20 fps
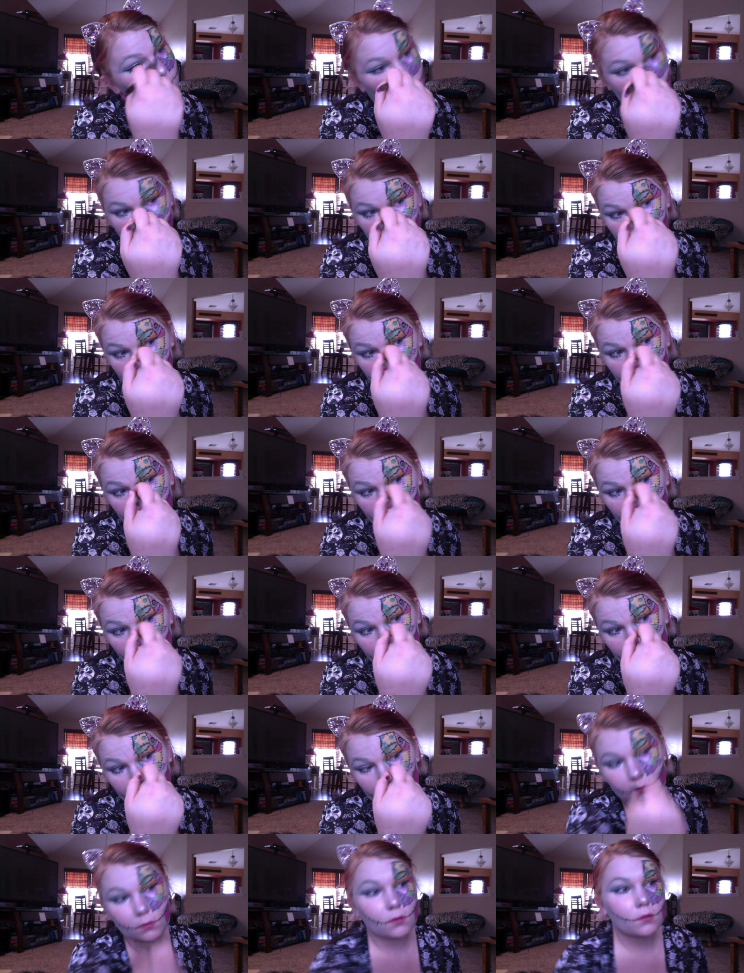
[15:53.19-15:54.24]

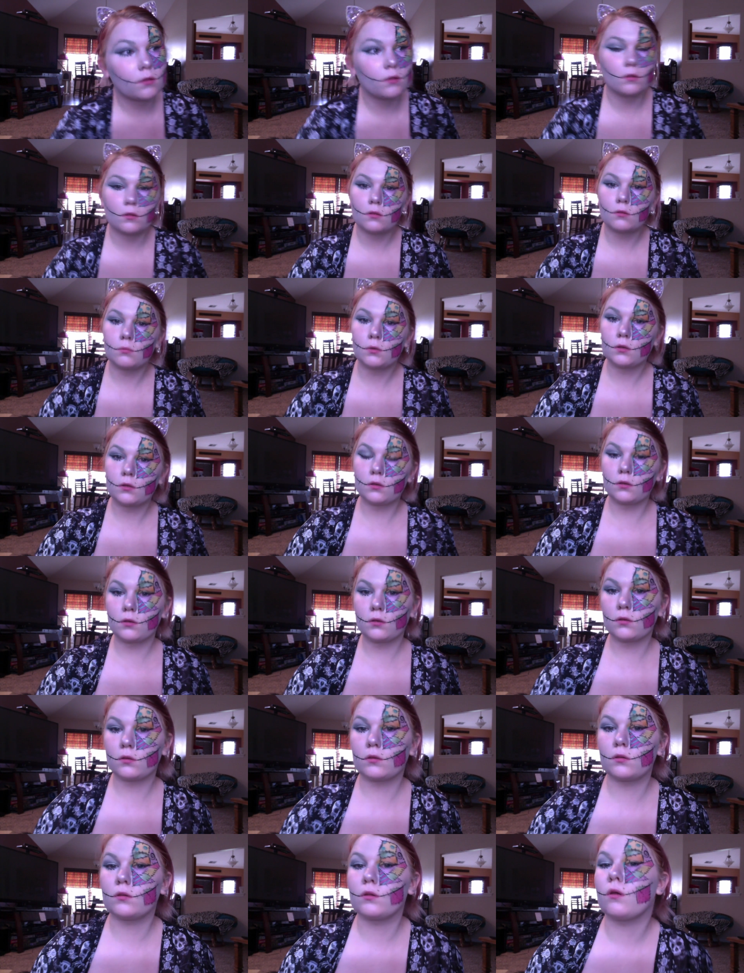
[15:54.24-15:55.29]

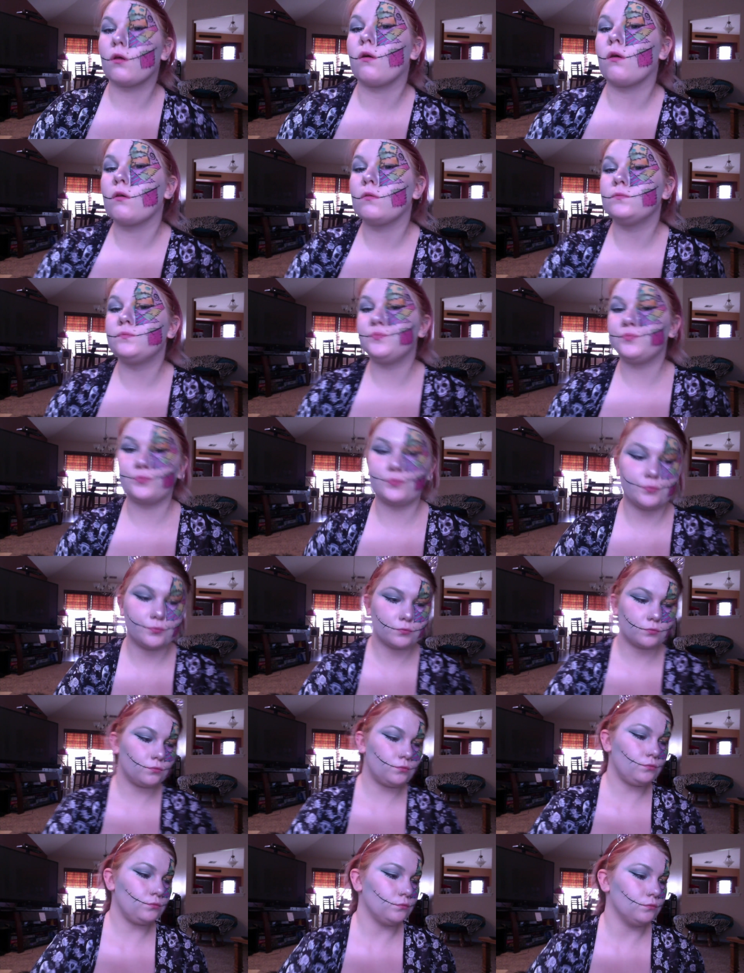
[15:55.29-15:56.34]

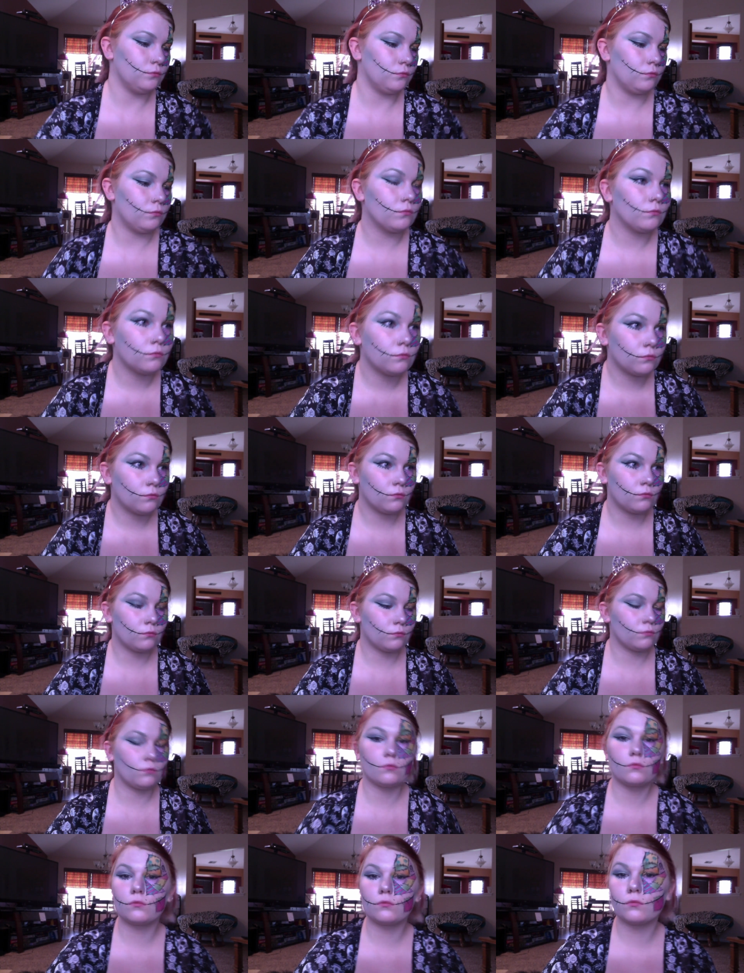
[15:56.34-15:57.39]

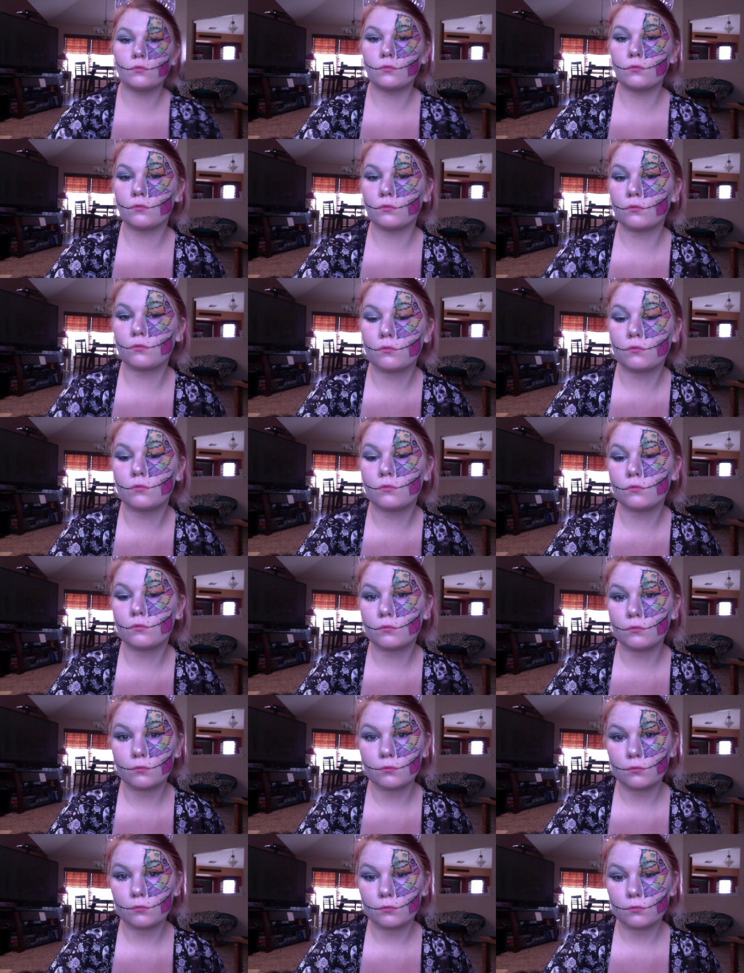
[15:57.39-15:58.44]

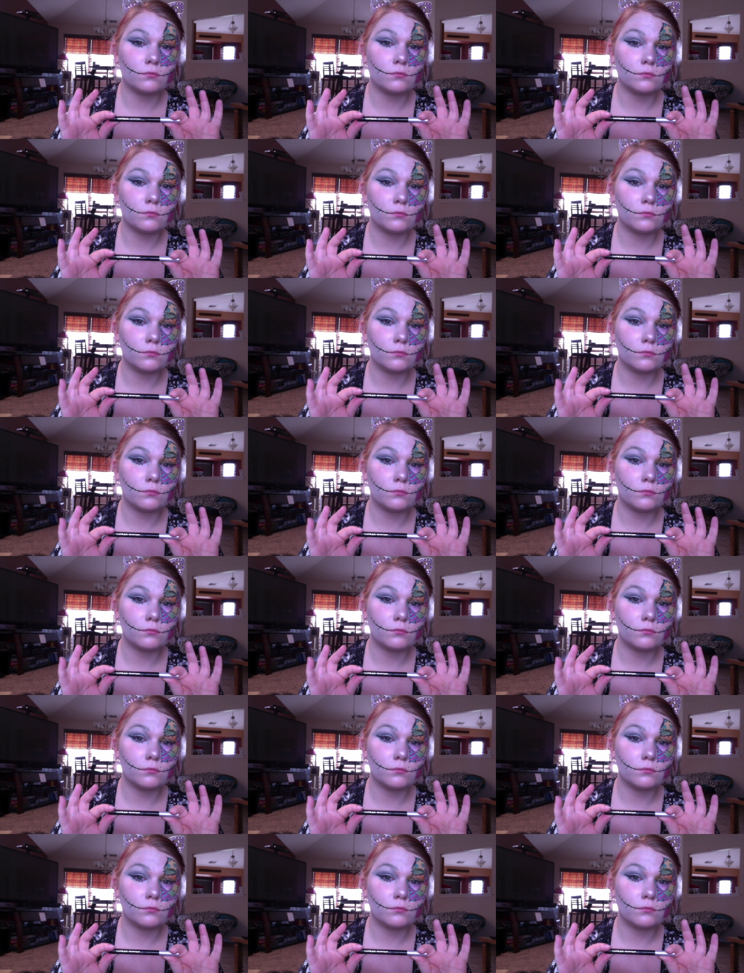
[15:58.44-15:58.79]
(silence)